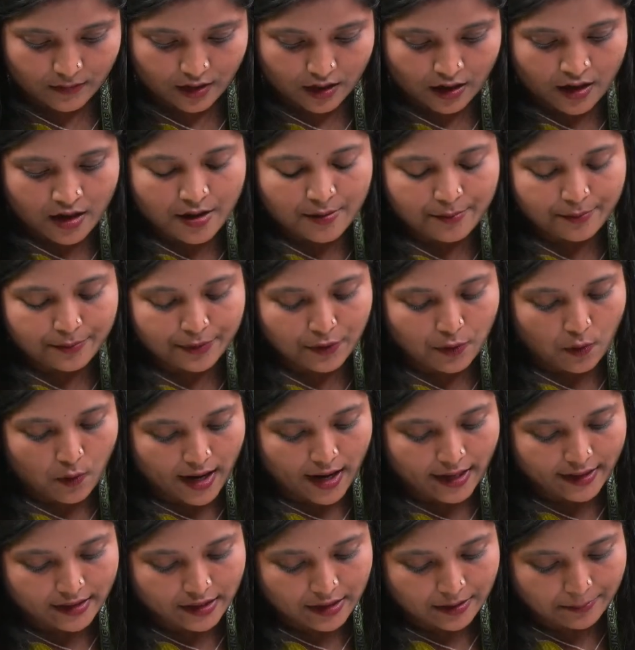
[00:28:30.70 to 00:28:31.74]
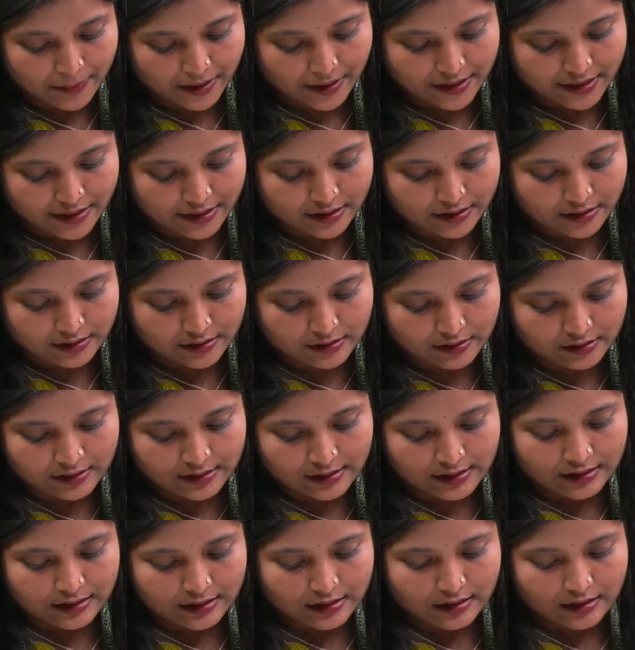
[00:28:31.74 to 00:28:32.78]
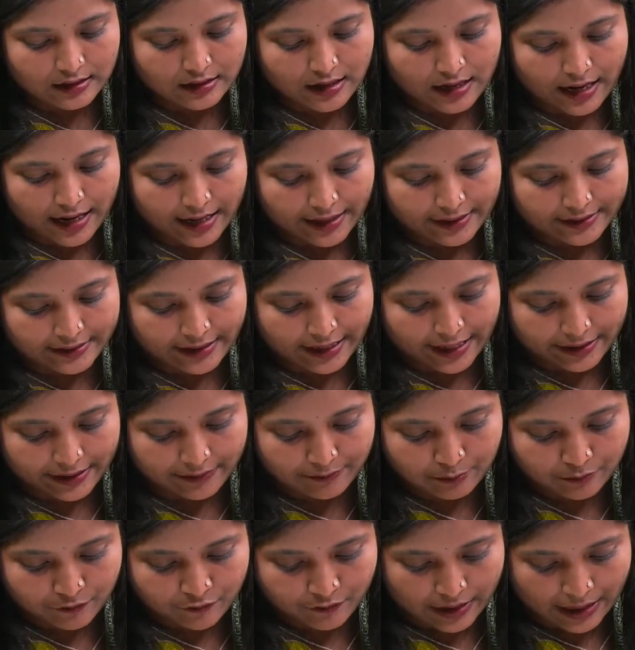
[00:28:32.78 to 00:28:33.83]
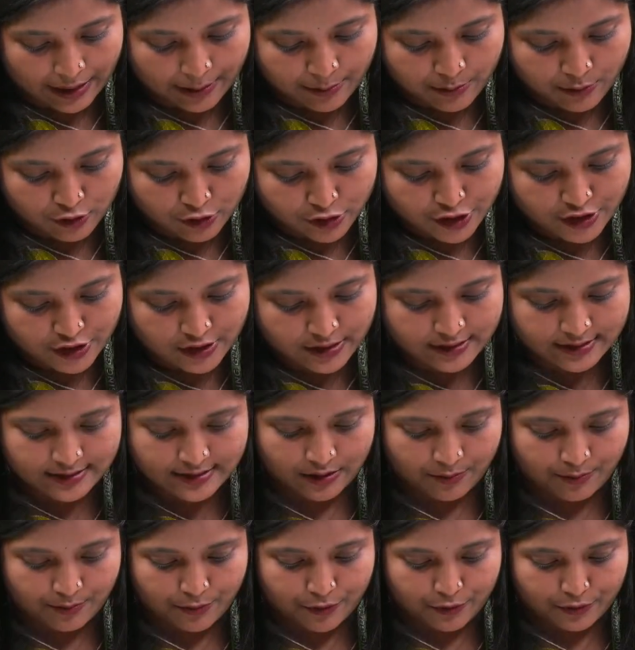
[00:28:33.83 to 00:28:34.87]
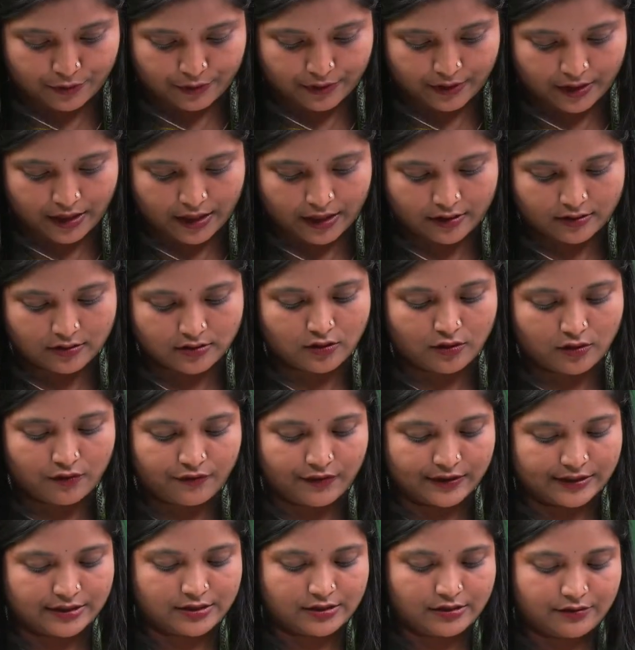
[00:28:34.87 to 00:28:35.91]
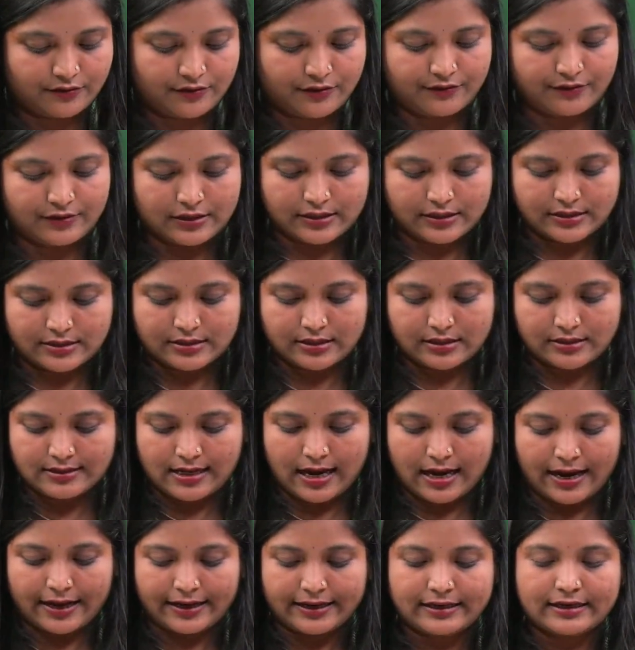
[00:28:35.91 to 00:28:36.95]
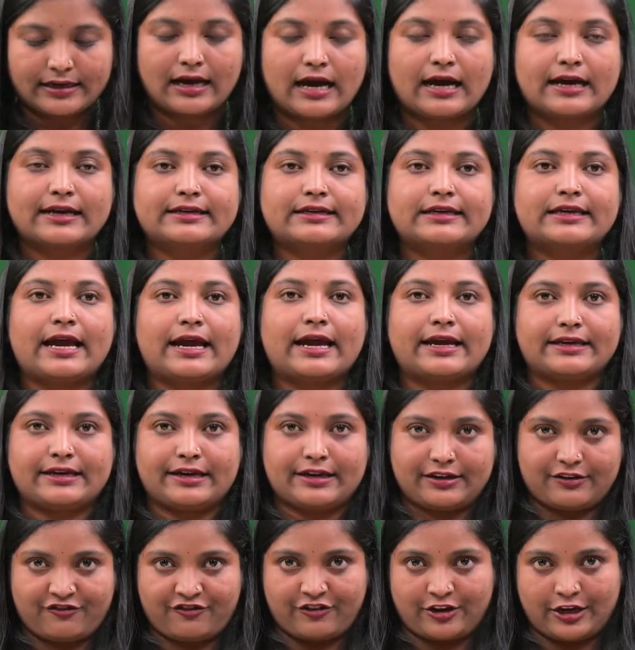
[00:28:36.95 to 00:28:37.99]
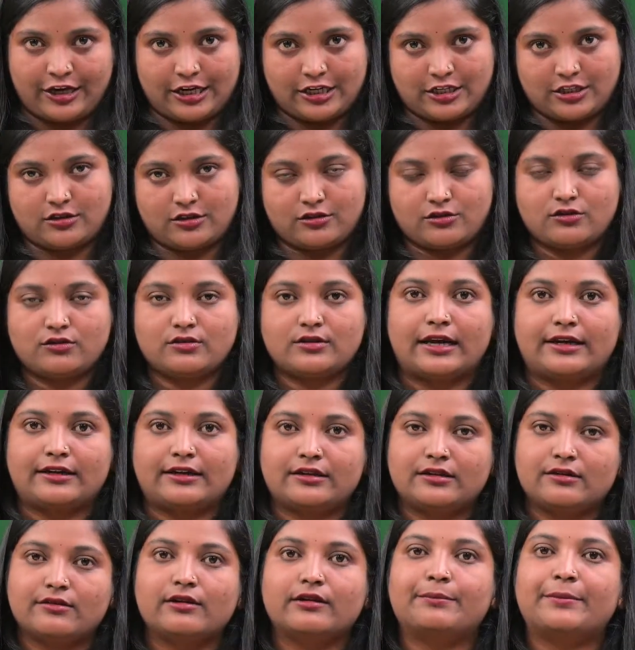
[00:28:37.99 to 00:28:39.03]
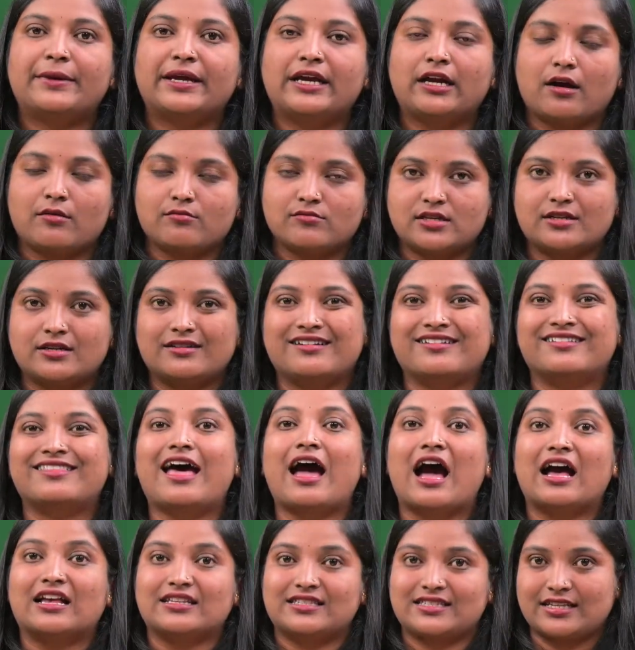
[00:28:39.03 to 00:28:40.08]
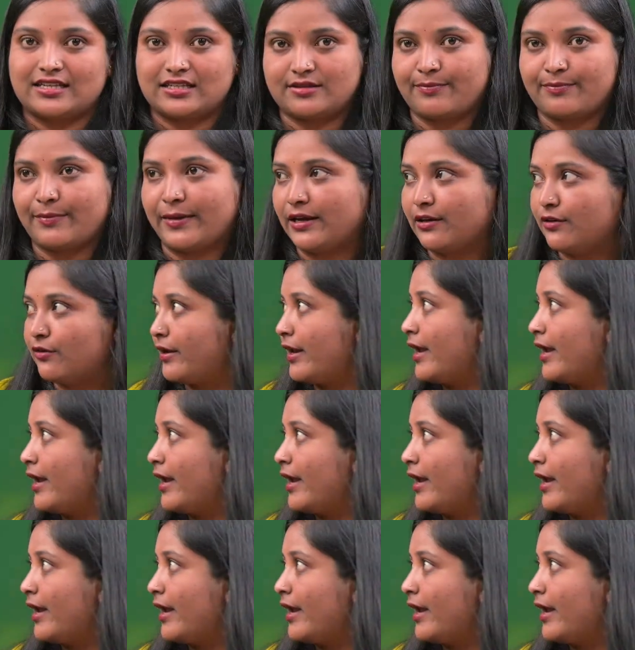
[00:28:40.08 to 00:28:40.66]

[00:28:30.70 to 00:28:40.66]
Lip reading: providing medical and emotional support. Okay, so first we will discuss early identification. So that will be comes under the assessment. Okay,